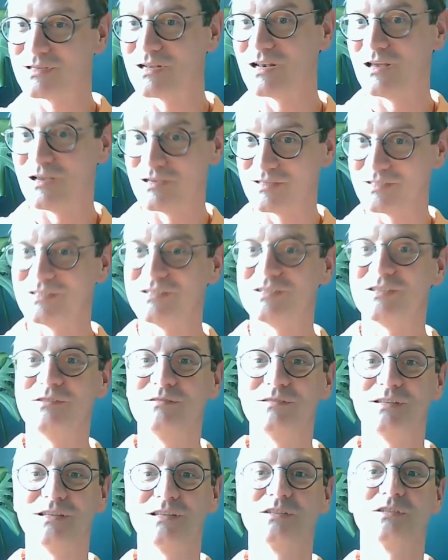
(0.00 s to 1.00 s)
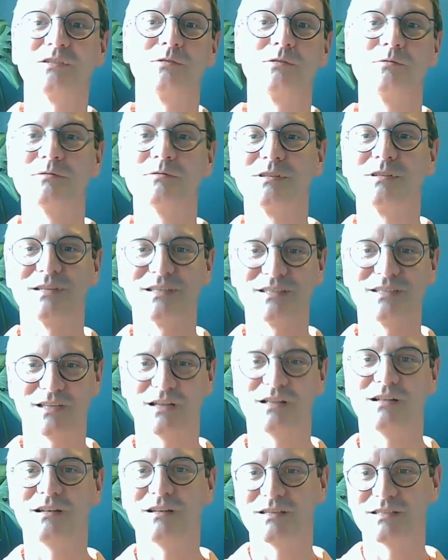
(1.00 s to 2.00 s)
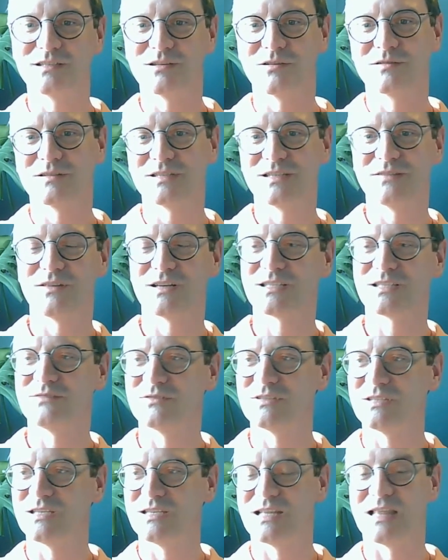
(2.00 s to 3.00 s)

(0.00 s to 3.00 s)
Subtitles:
classes using a tool to externalize cognitive activity,